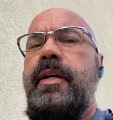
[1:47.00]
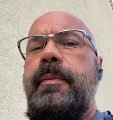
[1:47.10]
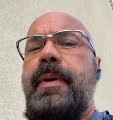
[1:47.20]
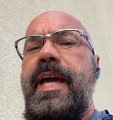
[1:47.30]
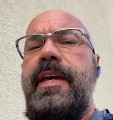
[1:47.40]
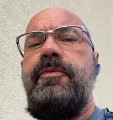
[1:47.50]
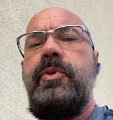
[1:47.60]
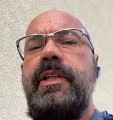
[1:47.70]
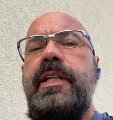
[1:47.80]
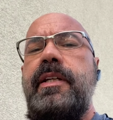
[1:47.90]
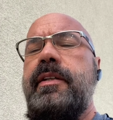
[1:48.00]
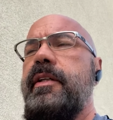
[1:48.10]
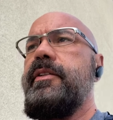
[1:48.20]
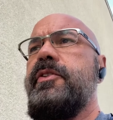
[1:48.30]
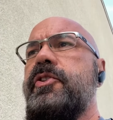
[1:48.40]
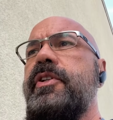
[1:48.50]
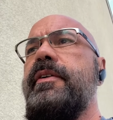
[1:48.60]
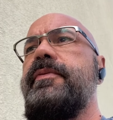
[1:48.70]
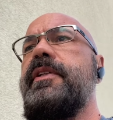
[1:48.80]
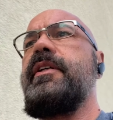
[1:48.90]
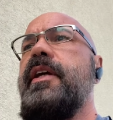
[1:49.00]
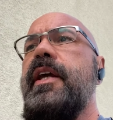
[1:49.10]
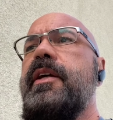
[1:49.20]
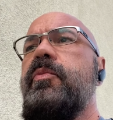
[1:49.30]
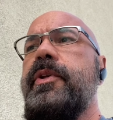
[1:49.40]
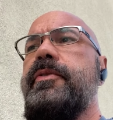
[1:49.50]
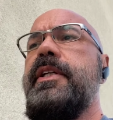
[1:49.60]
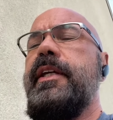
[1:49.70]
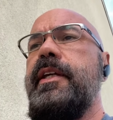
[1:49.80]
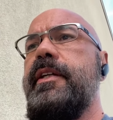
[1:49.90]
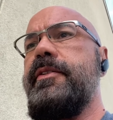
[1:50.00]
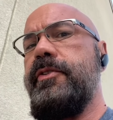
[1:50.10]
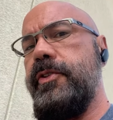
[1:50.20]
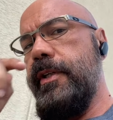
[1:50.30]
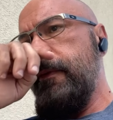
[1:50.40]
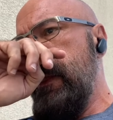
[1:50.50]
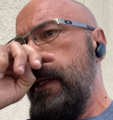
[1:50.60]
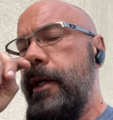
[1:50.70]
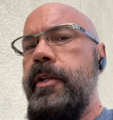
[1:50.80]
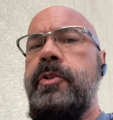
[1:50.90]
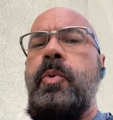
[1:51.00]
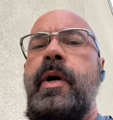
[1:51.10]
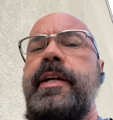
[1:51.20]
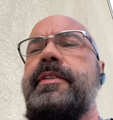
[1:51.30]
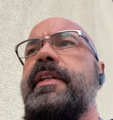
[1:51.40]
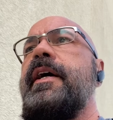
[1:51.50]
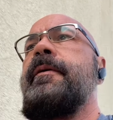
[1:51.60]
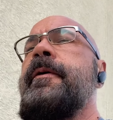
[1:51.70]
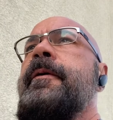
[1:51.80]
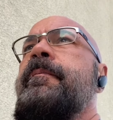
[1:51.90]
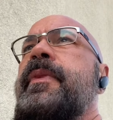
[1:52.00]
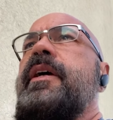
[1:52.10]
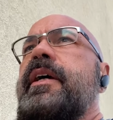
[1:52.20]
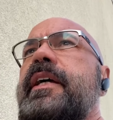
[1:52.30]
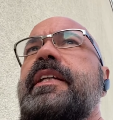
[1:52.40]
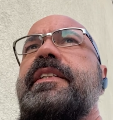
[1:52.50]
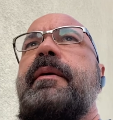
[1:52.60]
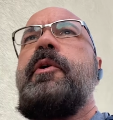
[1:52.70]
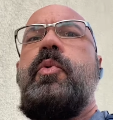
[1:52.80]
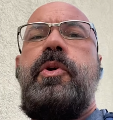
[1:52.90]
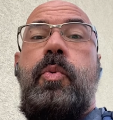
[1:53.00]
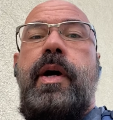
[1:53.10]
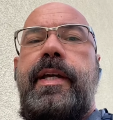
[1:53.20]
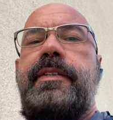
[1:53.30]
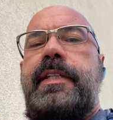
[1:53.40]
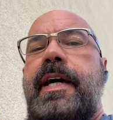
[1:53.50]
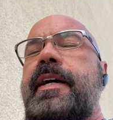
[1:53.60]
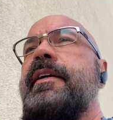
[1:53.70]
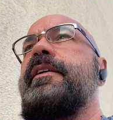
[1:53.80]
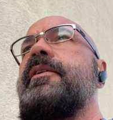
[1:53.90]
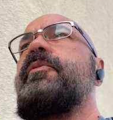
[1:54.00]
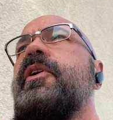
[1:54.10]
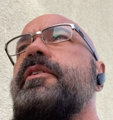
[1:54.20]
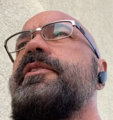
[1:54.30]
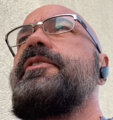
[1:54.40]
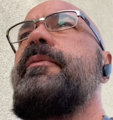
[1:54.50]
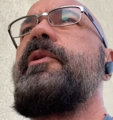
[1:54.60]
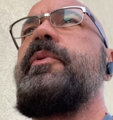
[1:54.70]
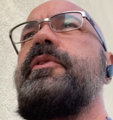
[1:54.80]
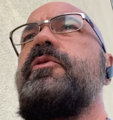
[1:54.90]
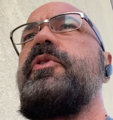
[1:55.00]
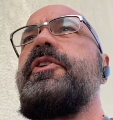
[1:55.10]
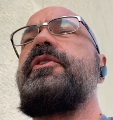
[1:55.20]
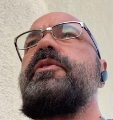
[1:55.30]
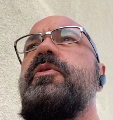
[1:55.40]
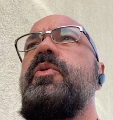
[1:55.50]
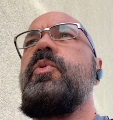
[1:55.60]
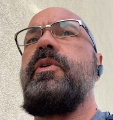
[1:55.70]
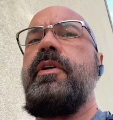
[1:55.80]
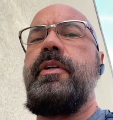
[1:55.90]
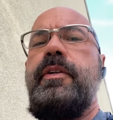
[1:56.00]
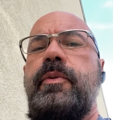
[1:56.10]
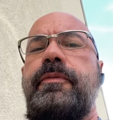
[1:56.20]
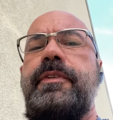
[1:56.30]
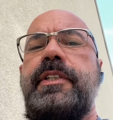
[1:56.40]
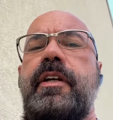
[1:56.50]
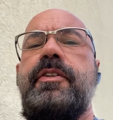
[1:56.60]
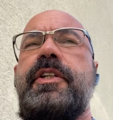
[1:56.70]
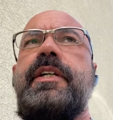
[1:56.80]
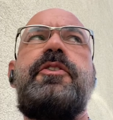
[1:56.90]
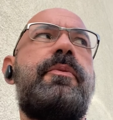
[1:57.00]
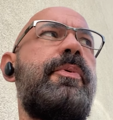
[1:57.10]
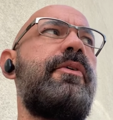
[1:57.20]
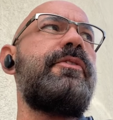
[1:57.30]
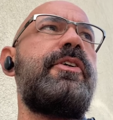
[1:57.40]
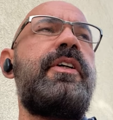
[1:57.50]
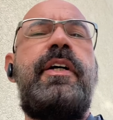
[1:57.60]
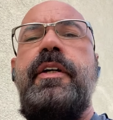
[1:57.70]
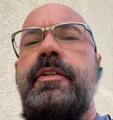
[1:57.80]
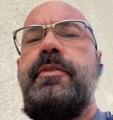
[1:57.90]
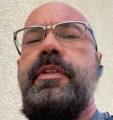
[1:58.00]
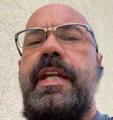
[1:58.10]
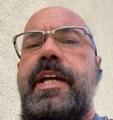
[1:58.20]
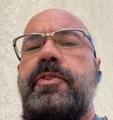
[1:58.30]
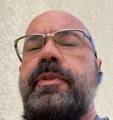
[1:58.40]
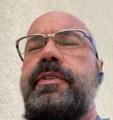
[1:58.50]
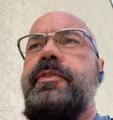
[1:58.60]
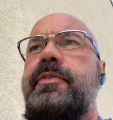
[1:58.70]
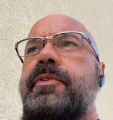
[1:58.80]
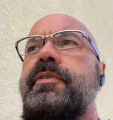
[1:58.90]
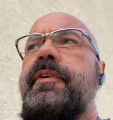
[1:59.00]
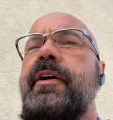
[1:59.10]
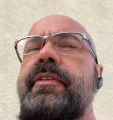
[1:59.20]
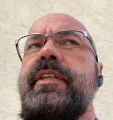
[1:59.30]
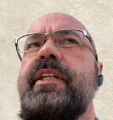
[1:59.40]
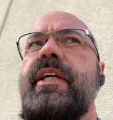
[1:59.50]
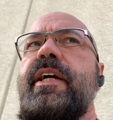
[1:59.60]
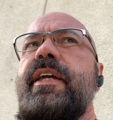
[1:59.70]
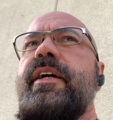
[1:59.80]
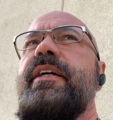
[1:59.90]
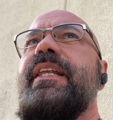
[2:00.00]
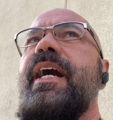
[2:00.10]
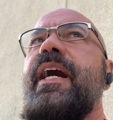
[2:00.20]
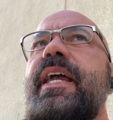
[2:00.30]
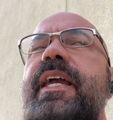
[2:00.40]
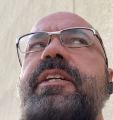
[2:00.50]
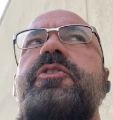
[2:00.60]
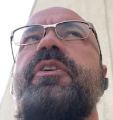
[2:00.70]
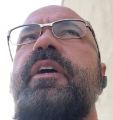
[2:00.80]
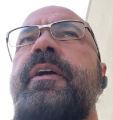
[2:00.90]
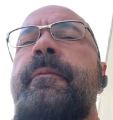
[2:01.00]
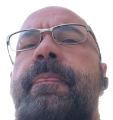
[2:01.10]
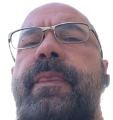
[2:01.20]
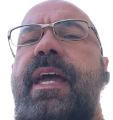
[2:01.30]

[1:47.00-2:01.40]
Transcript: Behaviorally, it's a shift, and what they're taking in is a shift. So why is that? Anytime I wonder why is that in regards to something with nutrition or physiology, I jump over to the National Institutes of Health, the NIH. They